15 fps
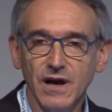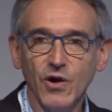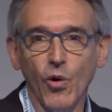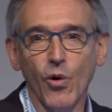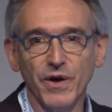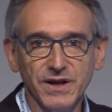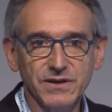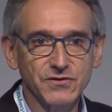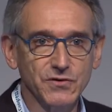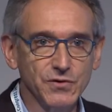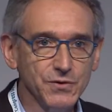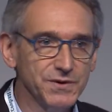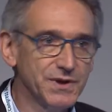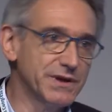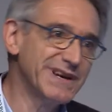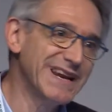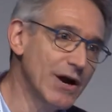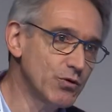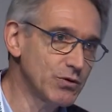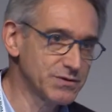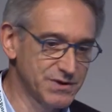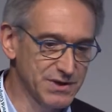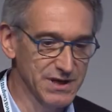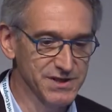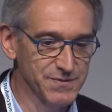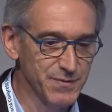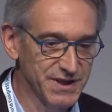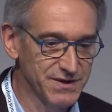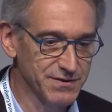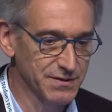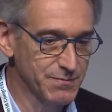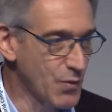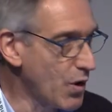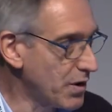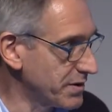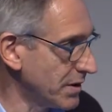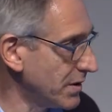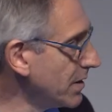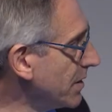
going to the neurotransmitter model.